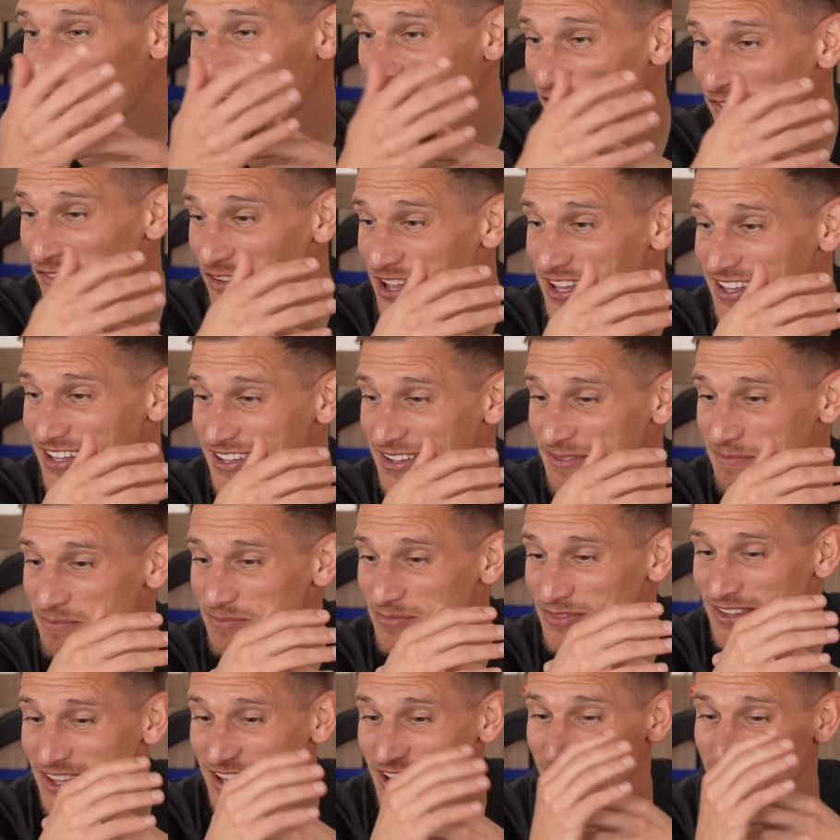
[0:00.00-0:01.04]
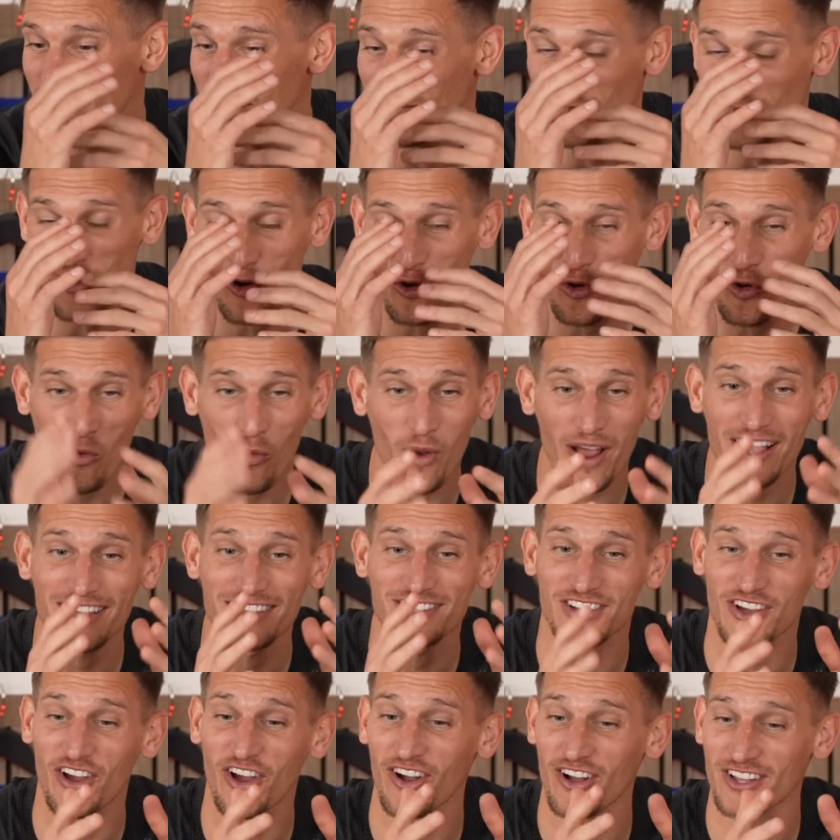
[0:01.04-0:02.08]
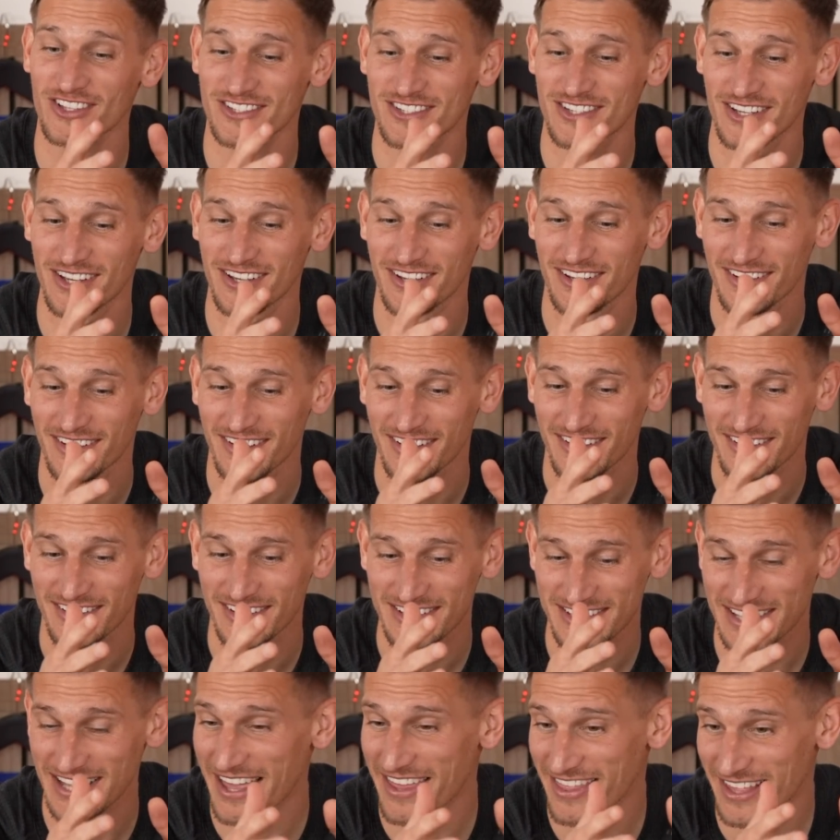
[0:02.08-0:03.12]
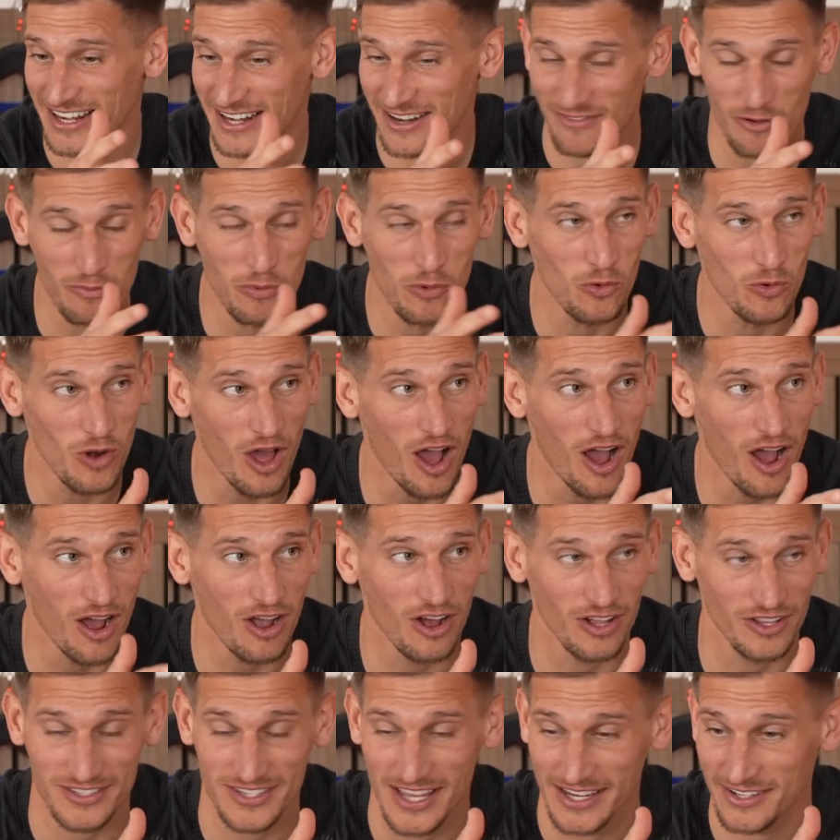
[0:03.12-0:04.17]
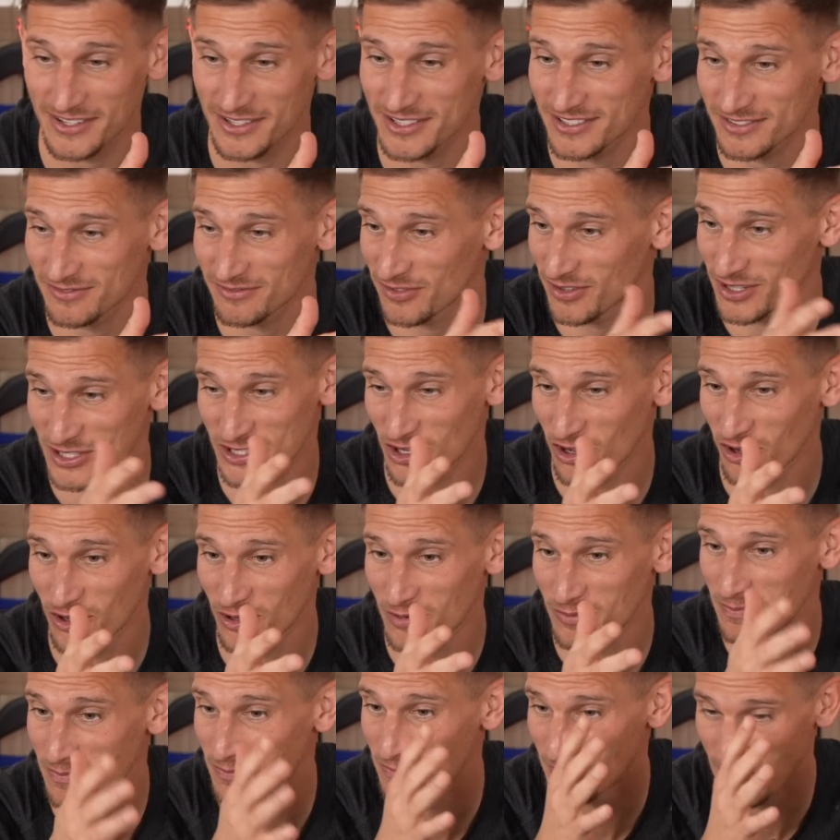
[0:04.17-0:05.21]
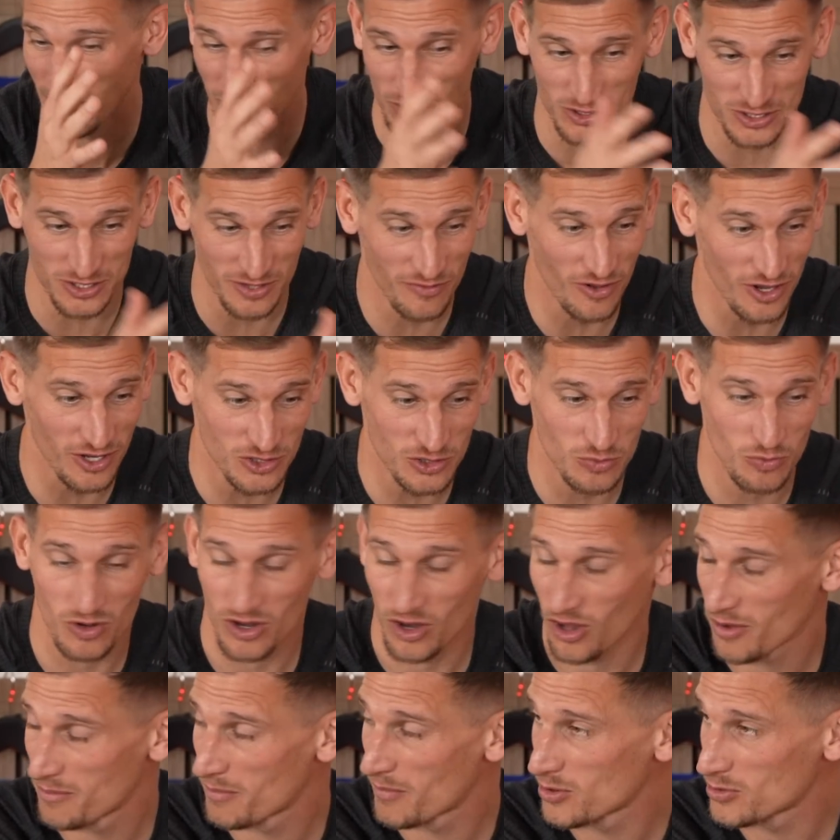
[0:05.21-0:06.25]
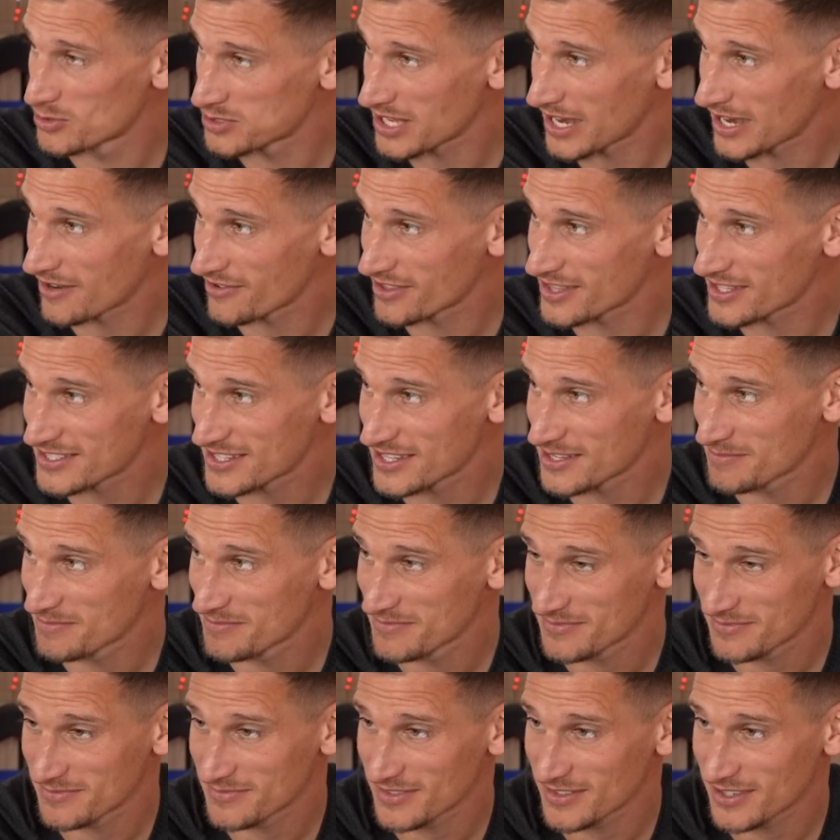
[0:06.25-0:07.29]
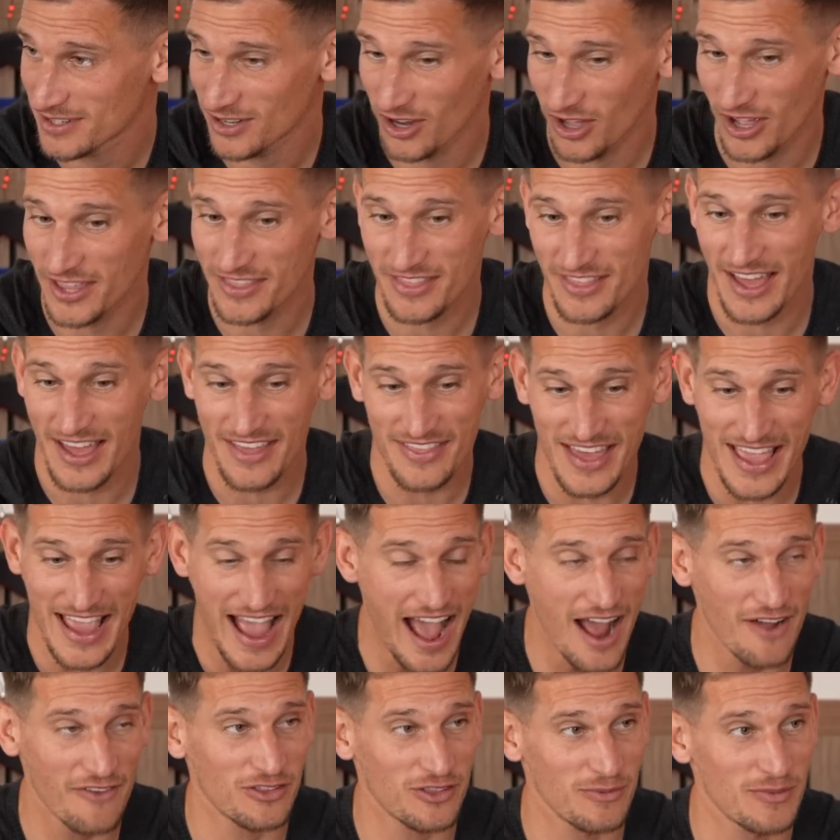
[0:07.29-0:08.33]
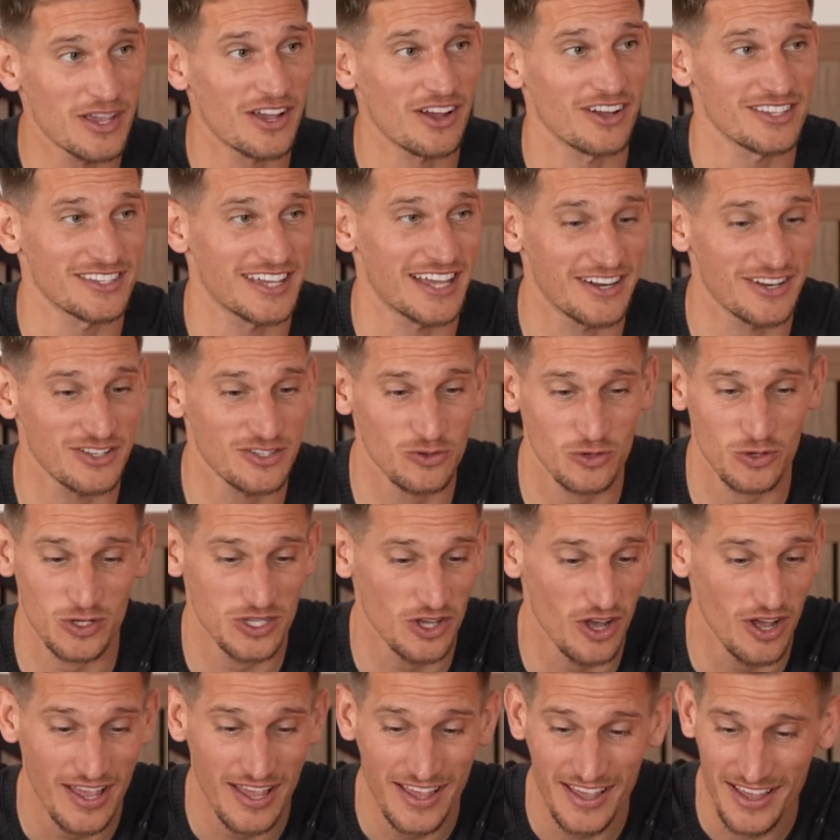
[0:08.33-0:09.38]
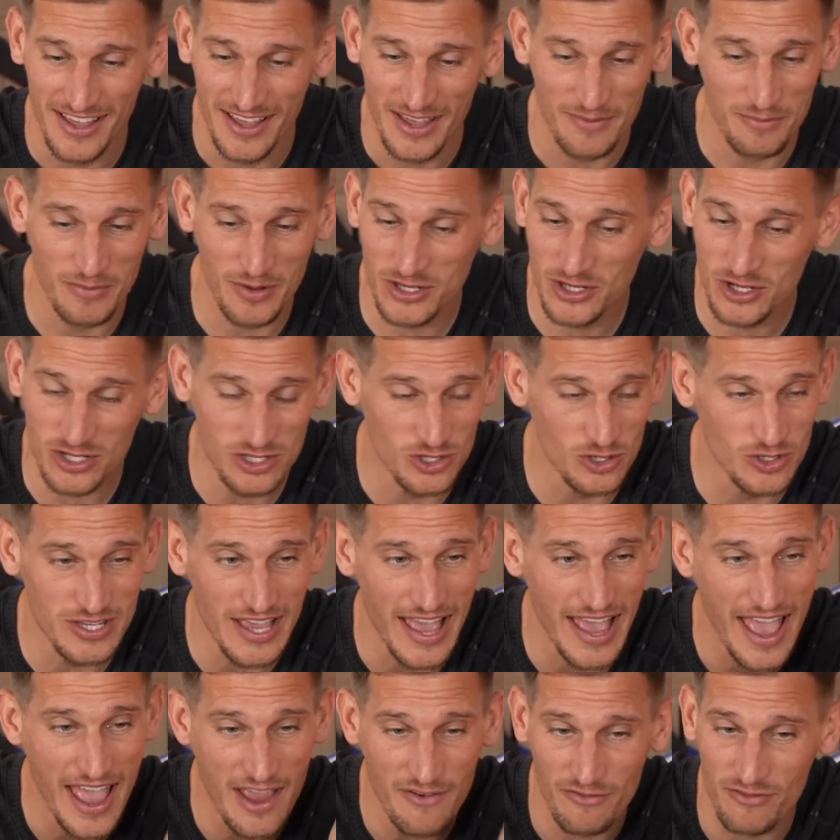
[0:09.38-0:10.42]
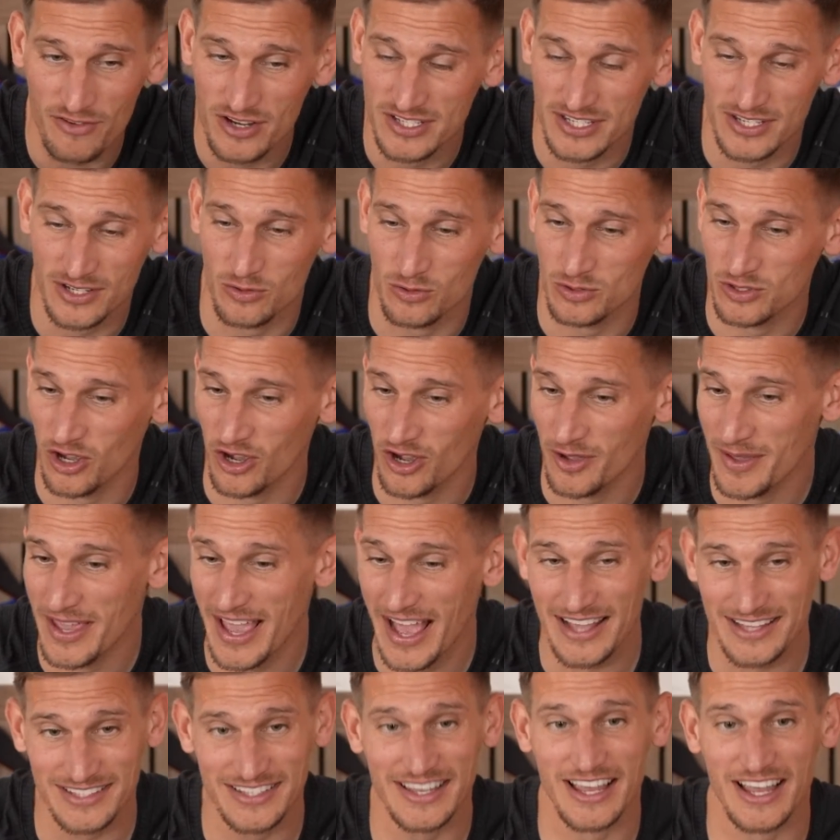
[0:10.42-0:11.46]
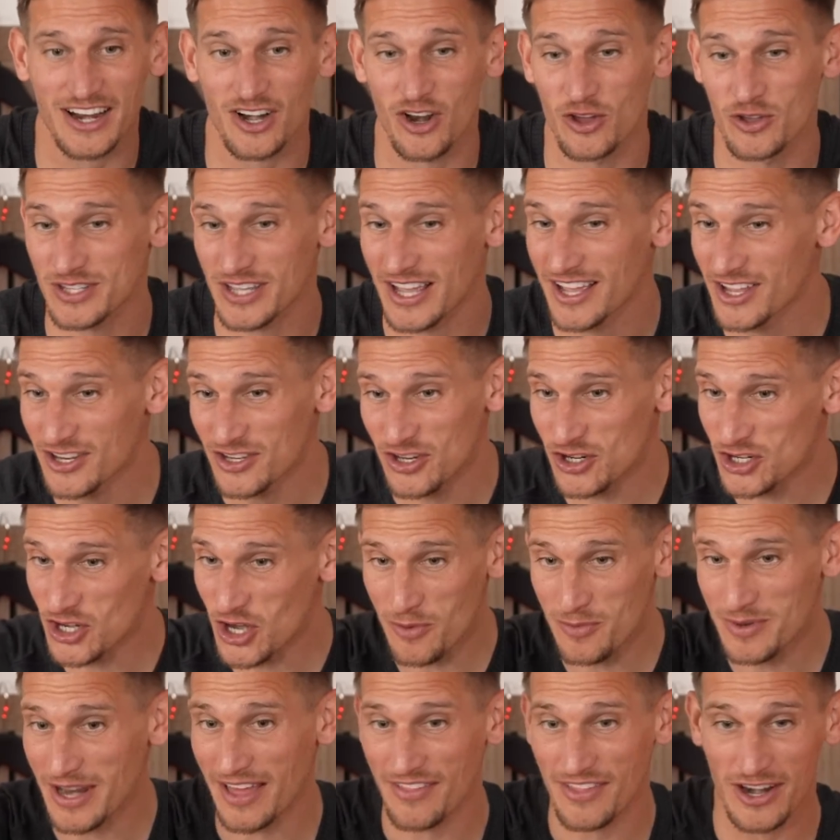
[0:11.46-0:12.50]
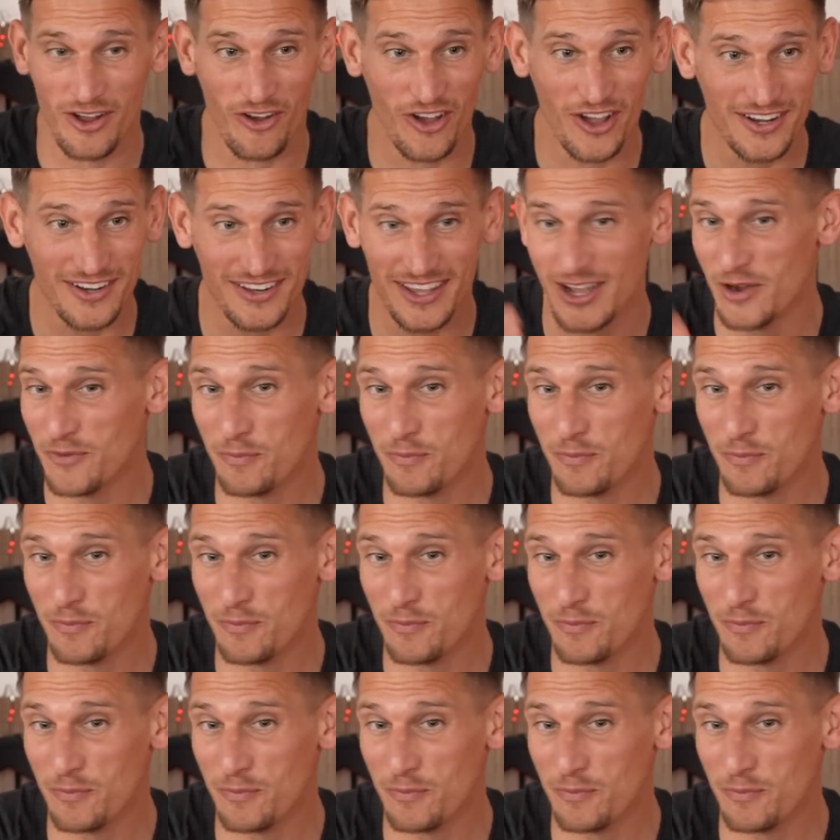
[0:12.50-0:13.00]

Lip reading: I think you've always got to say that Liverpool are contenders for the title, because they've got someone like Mo Salah in the team. Like, that, they have to be contenders all the time. He just does it every single time. He has to get closer. Just show him down the line. Yeah.